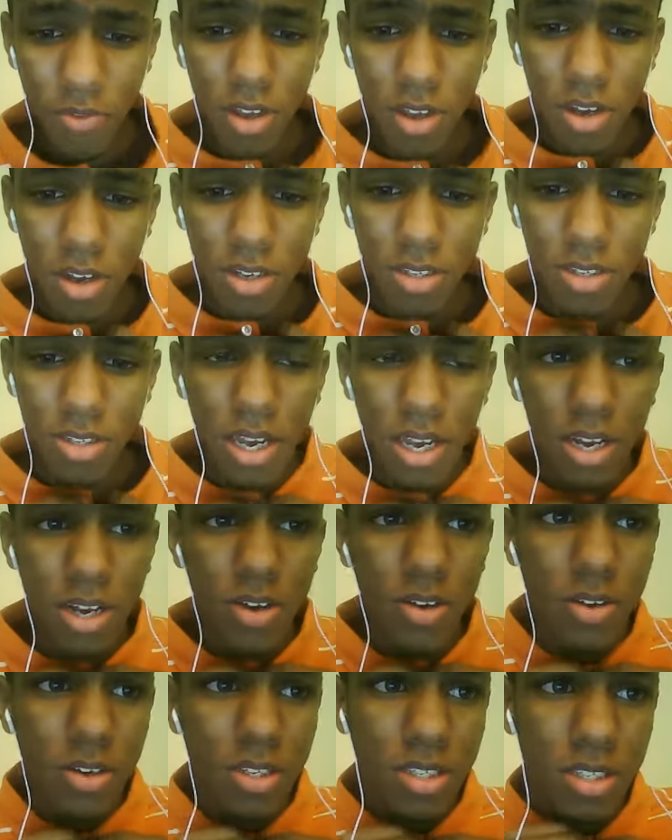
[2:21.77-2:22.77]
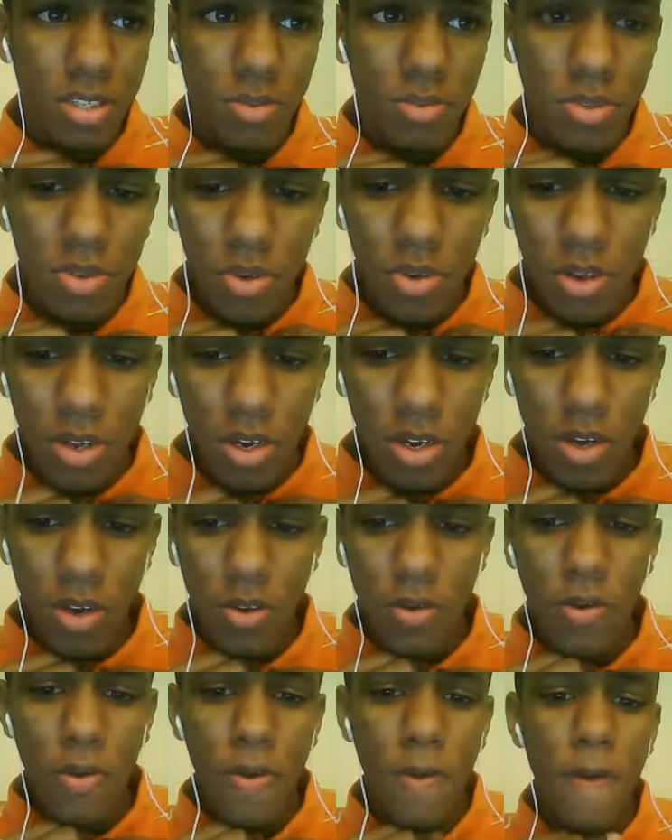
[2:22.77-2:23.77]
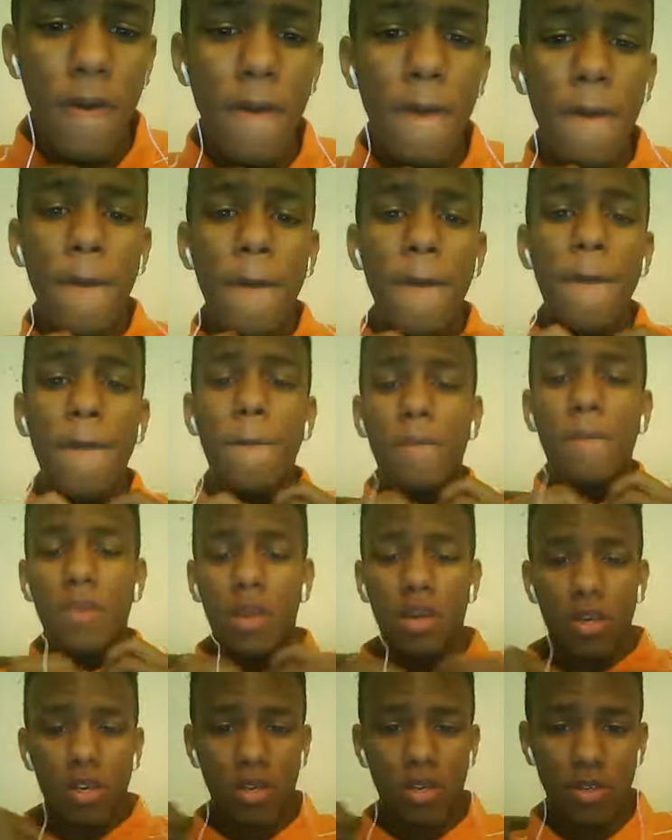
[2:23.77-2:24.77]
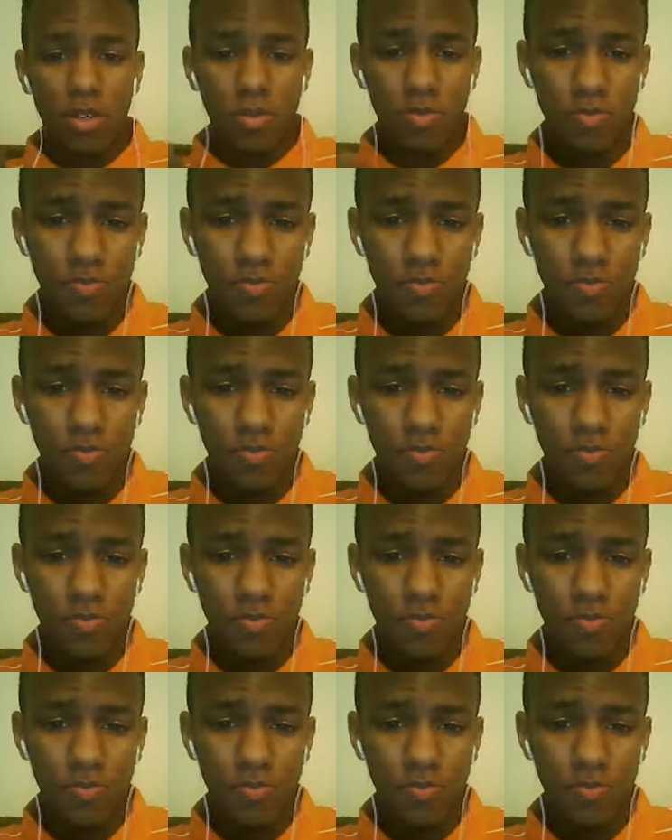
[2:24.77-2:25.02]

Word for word: for y'all so y'all can go and see what's going on um,